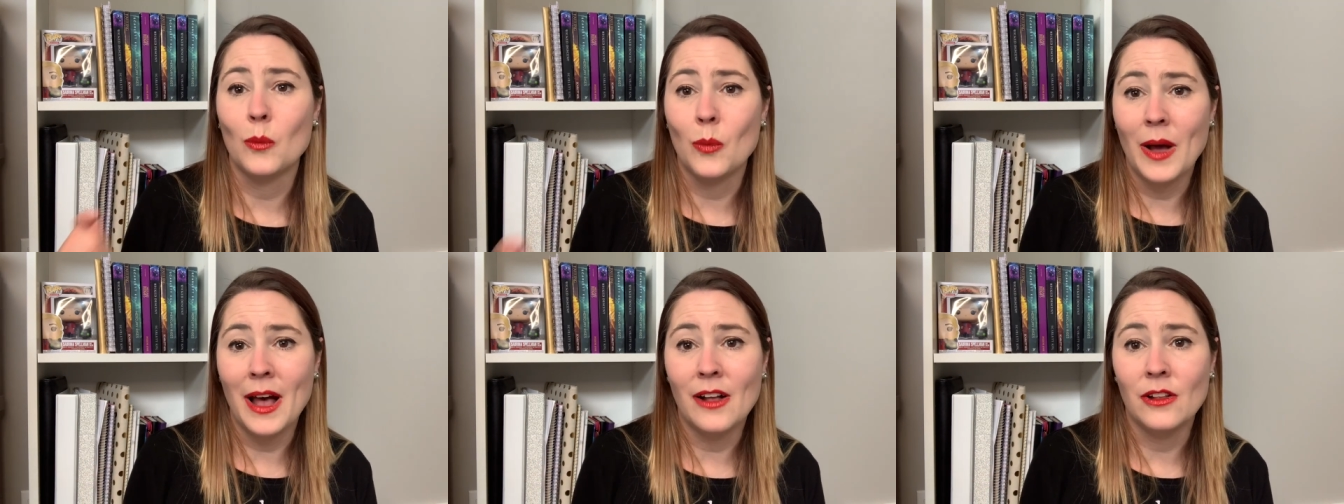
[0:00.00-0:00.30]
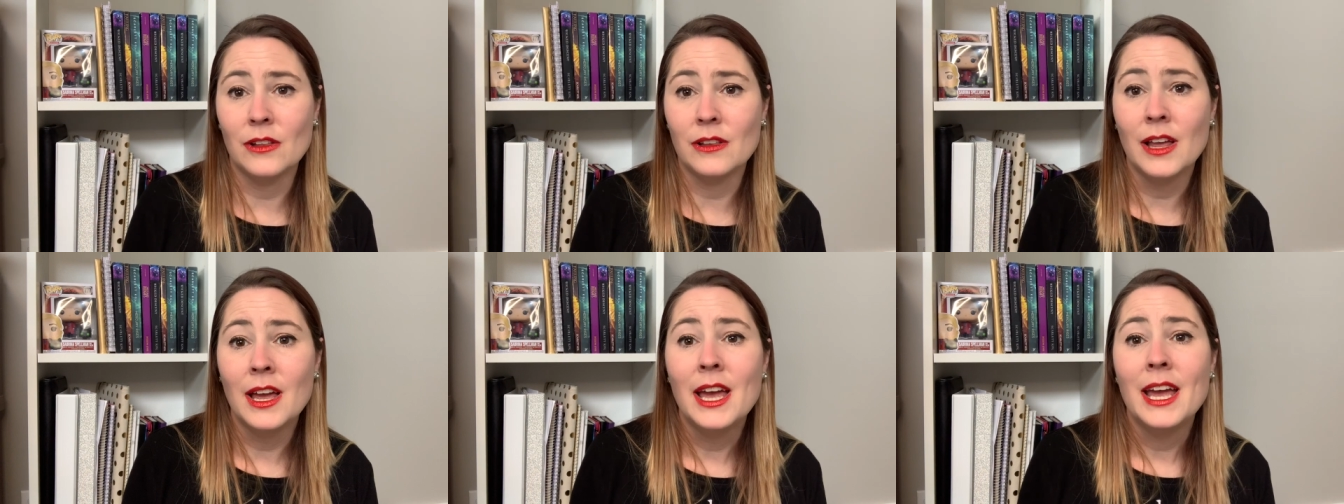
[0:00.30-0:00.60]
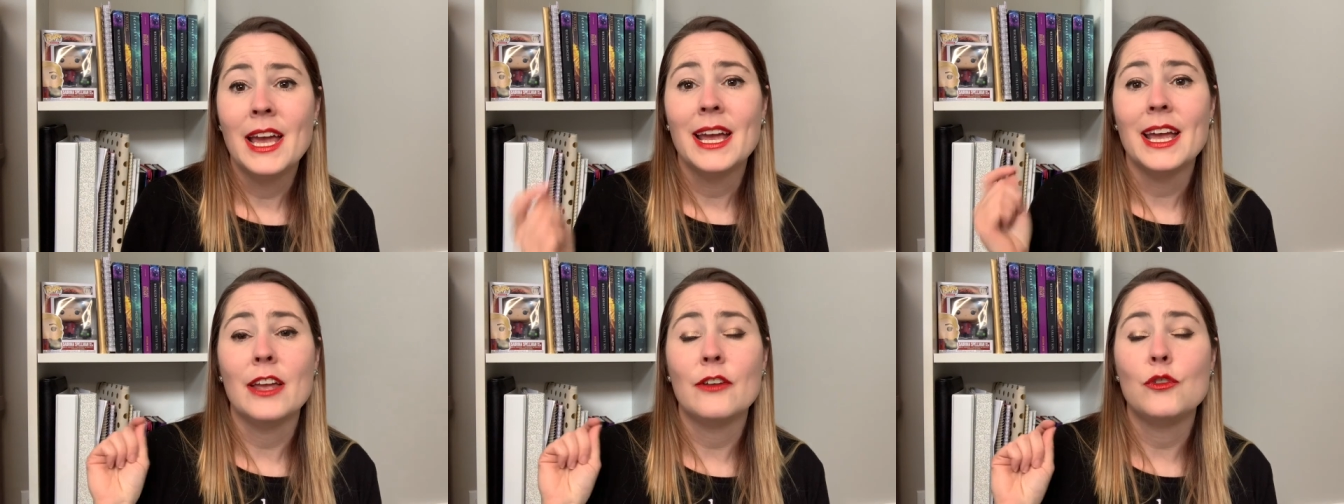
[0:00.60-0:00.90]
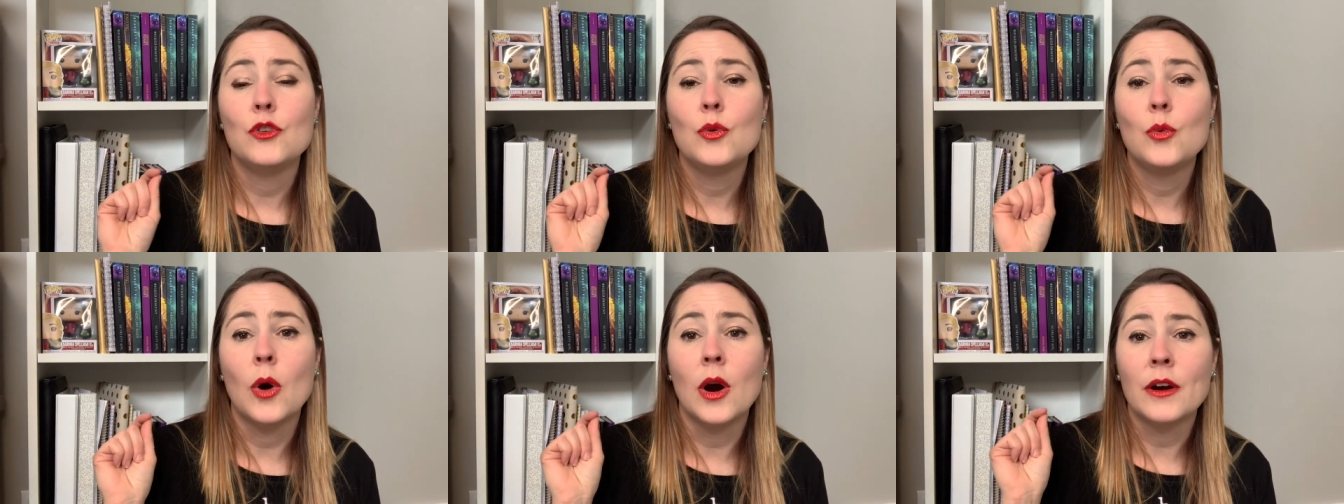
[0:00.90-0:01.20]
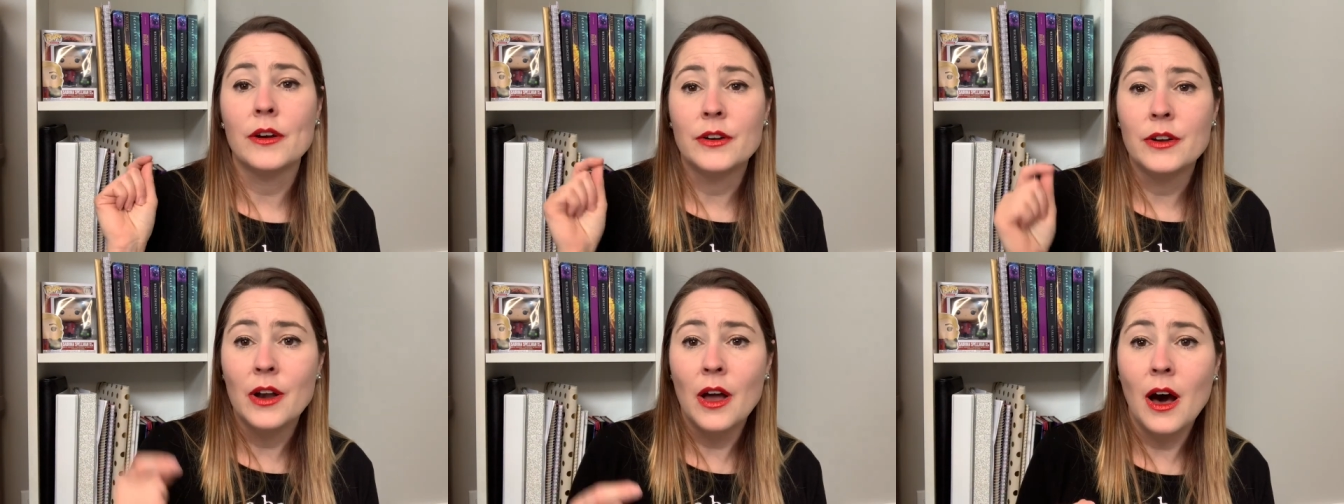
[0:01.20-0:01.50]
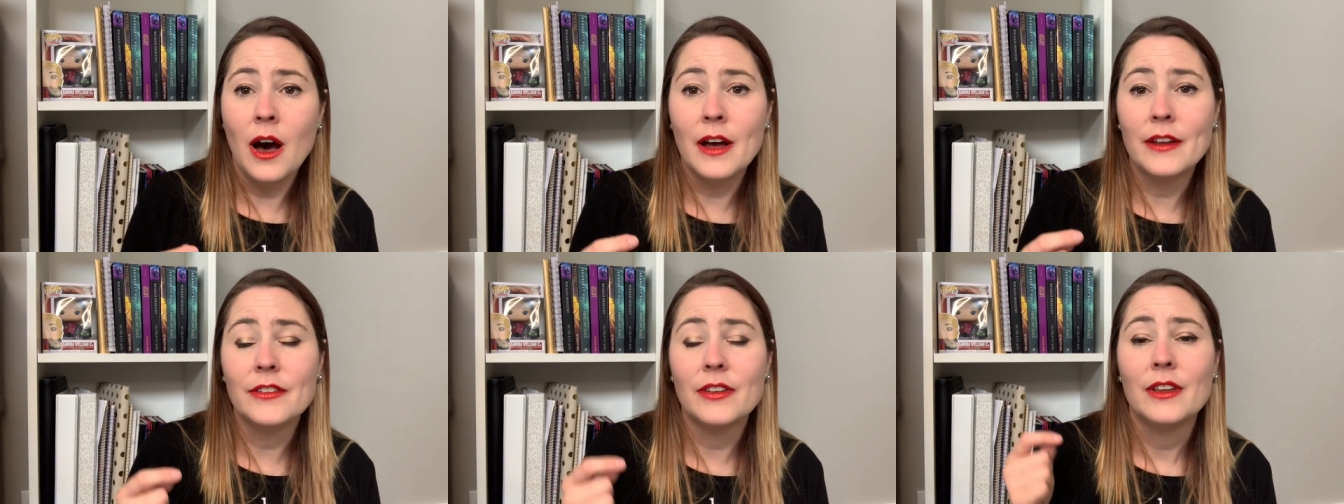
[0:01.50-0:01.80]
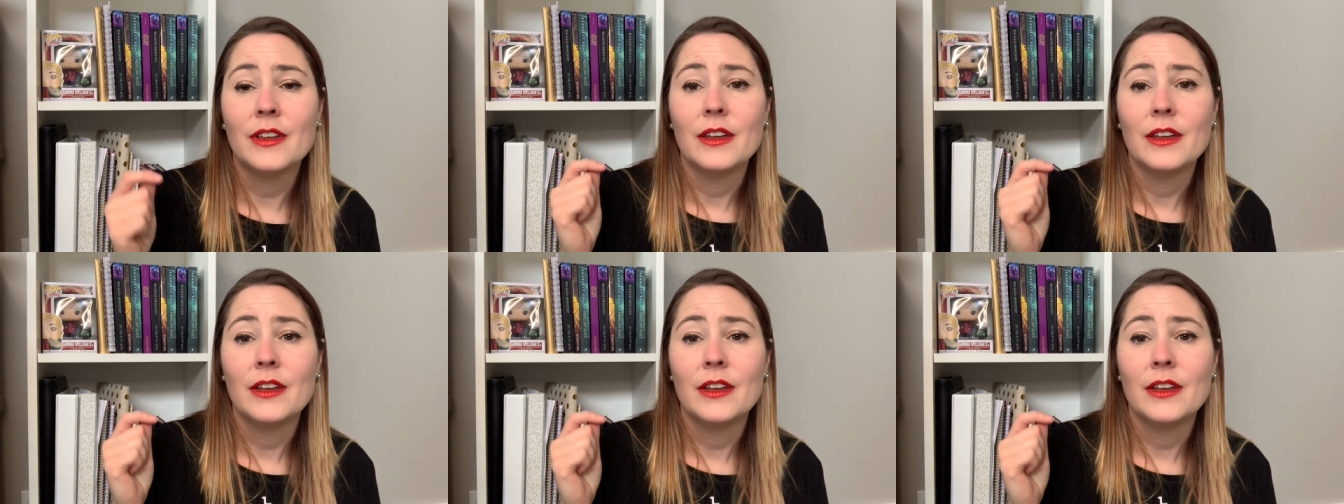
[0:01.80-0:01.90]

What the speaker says: well. If you are not